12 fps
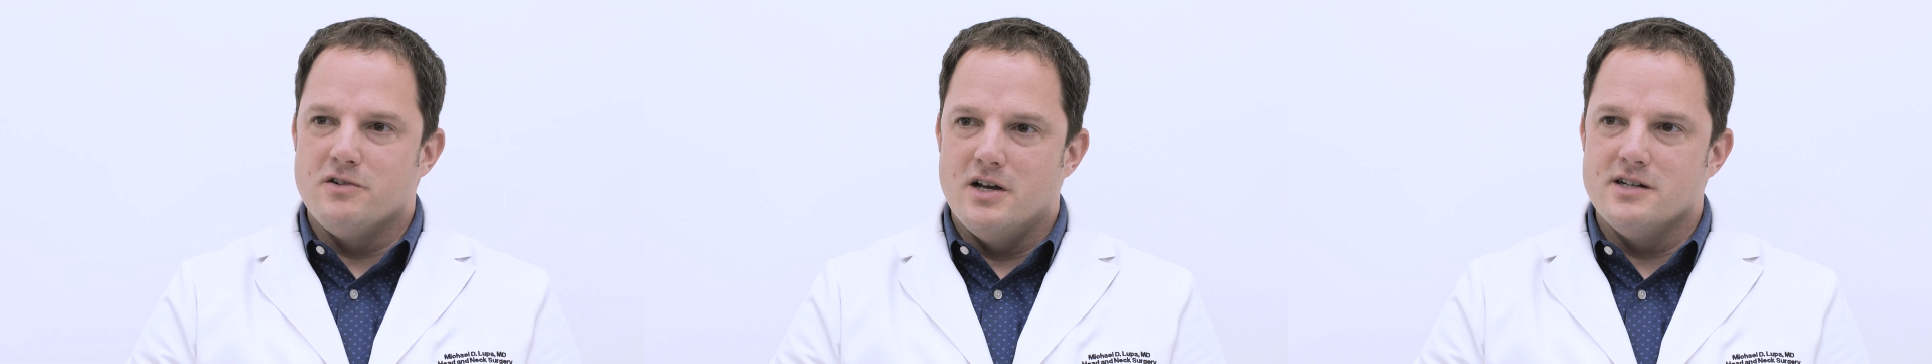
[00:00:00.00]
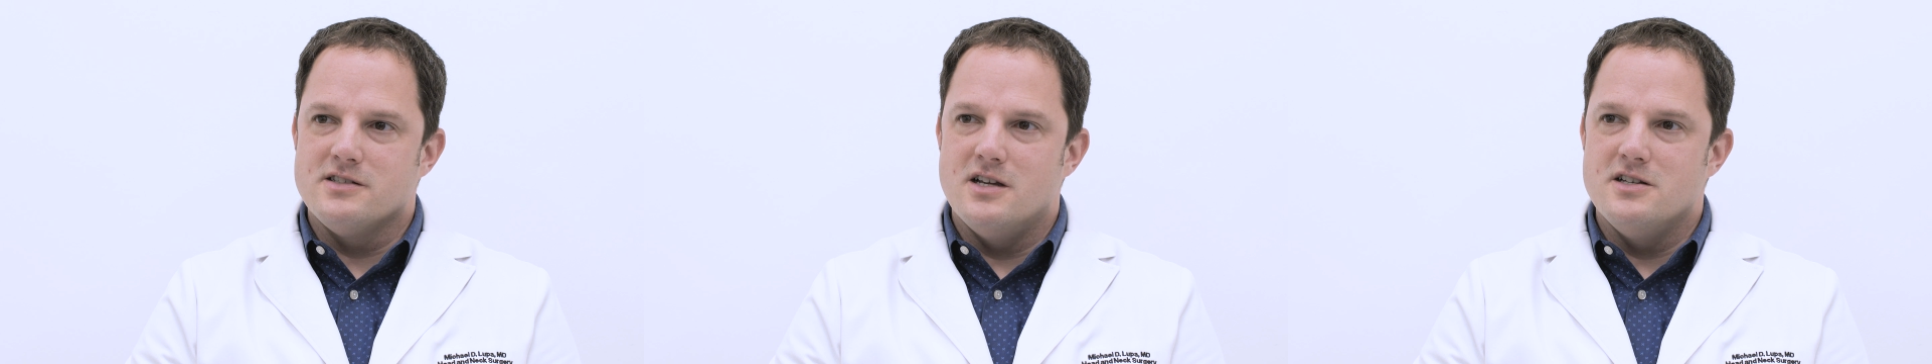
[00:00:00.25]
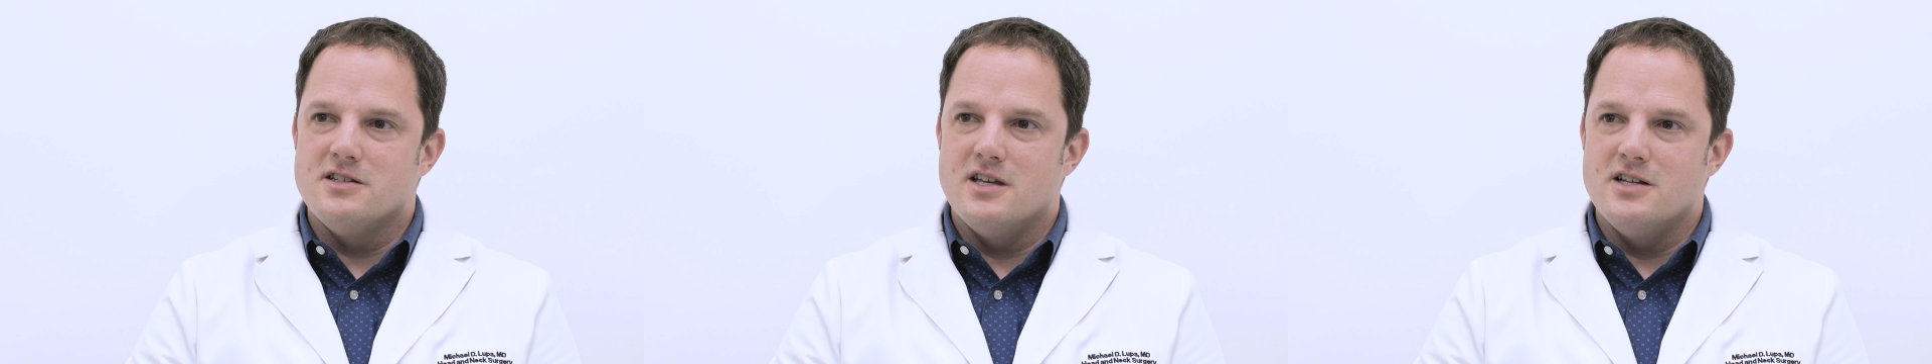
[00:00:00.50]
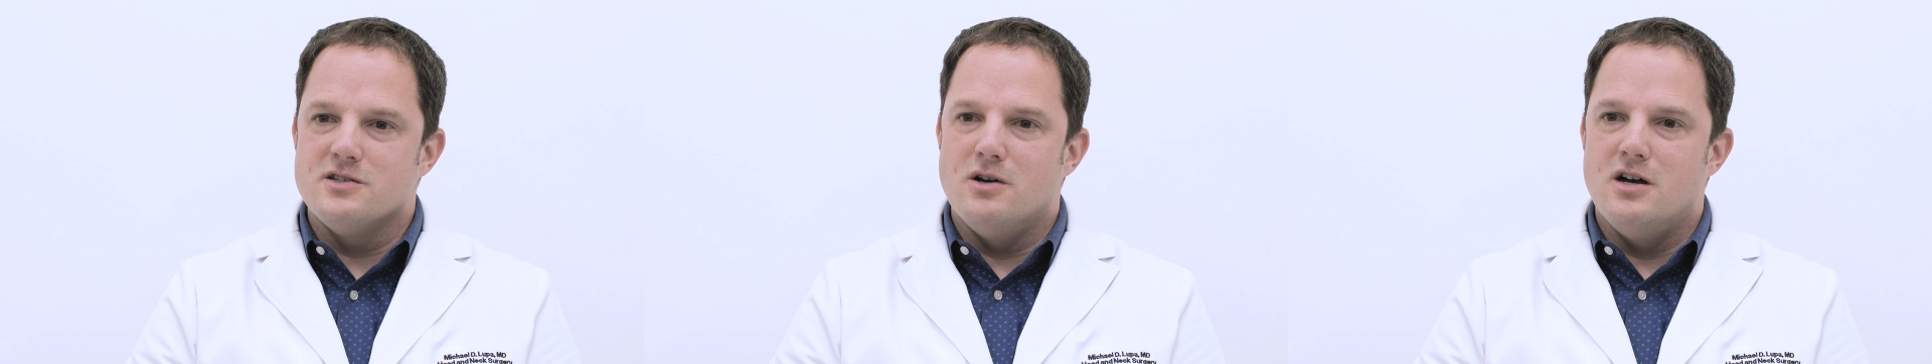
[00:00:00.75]
chronic
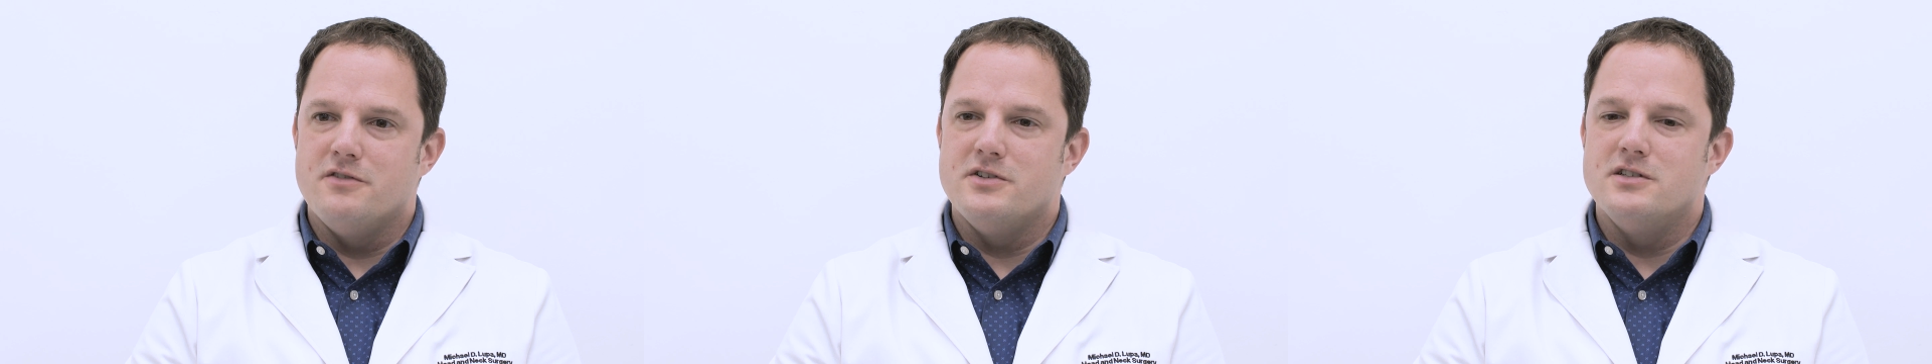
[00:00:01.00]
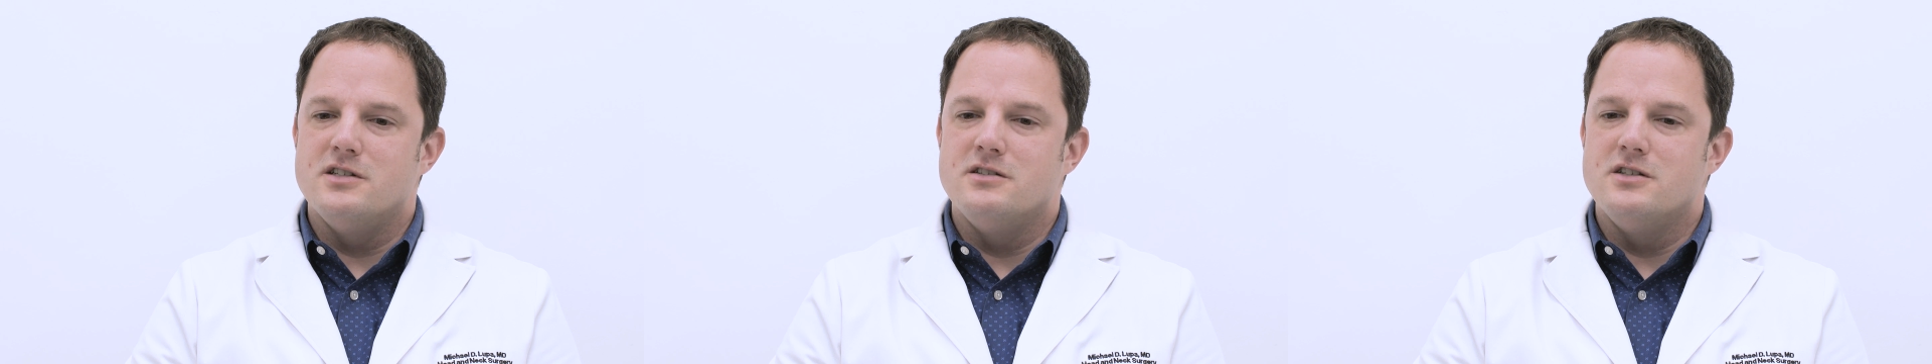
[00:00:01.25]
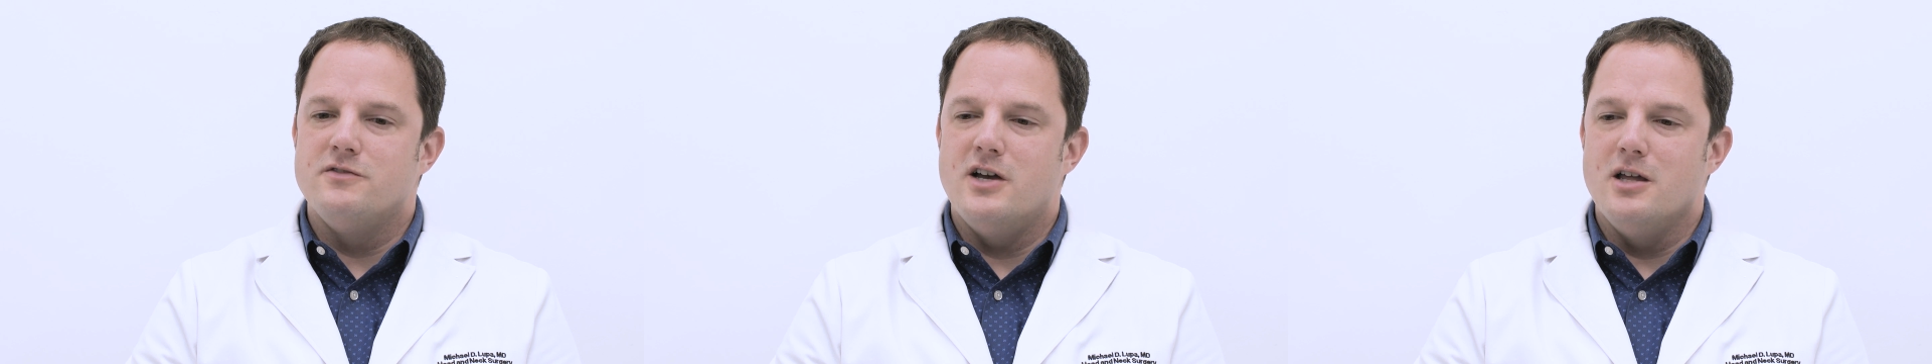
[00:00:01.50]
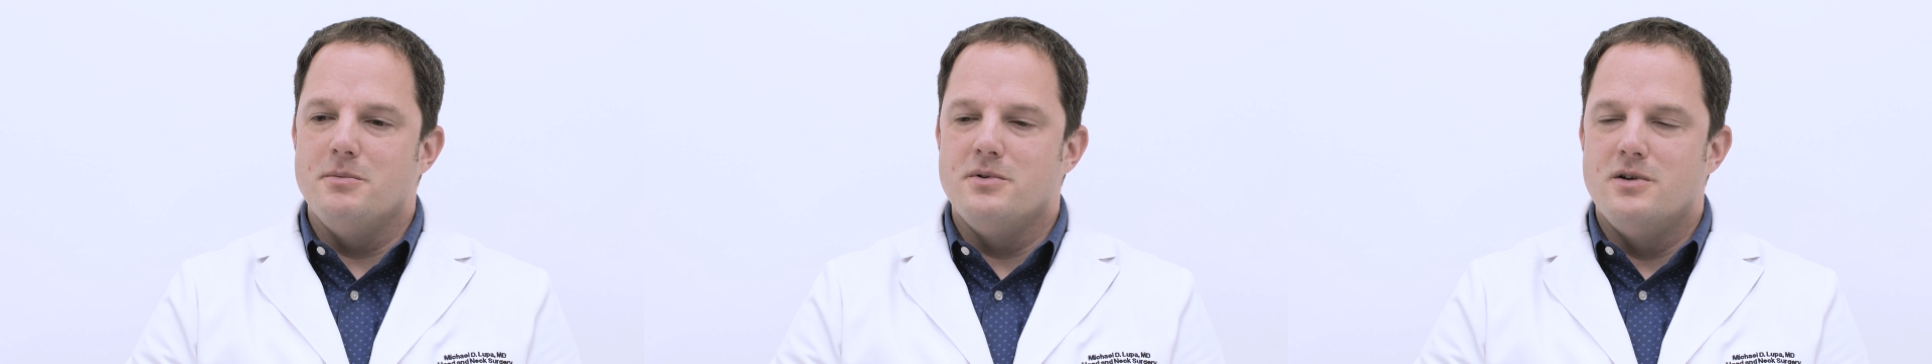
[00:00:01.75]
sinusitis often
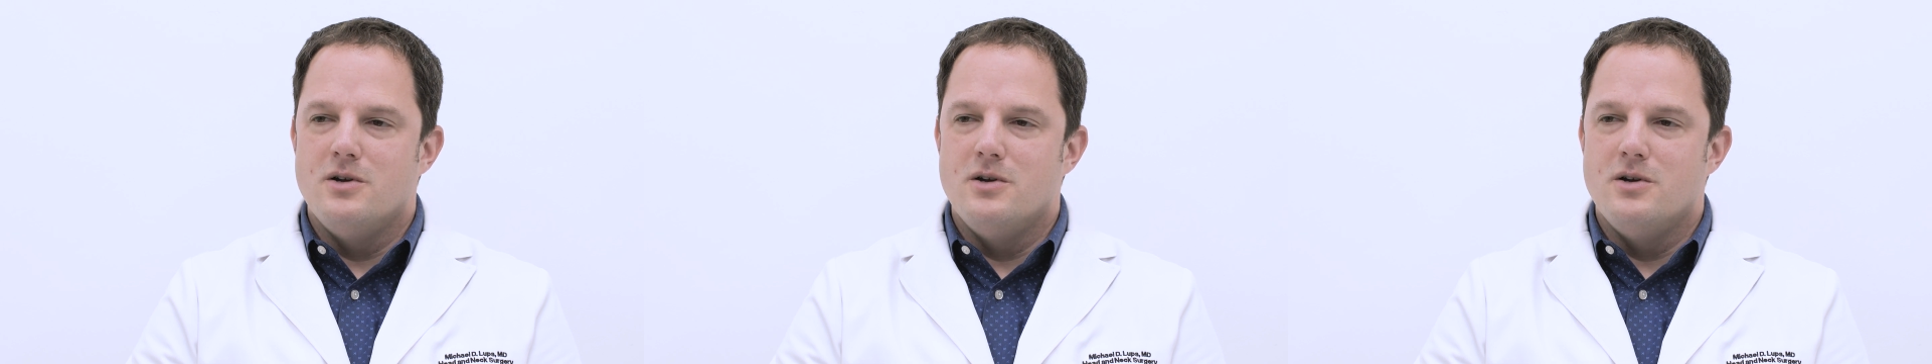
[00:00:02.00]
develop.